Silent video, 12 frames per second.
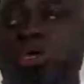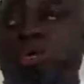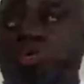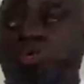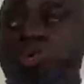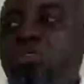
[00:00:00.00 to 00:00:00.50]

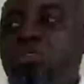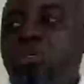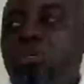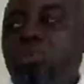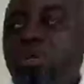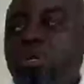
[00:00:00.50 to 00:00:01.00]
go on the
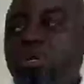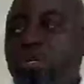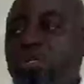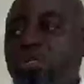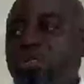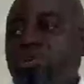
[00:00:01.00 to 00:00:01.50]
stock
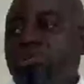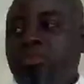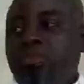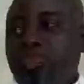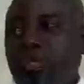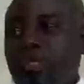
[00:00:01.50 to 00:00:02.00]
market.
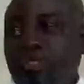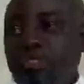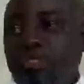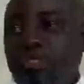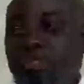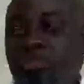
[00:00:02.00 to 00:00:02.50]

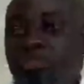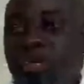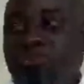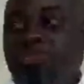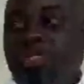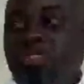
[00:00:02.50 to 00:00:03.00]
Is a
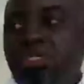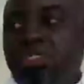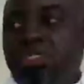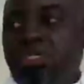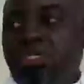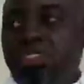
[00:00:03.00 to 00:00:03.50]
private
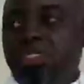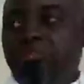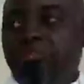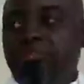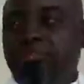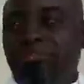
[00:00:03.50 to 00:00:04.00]
initiative,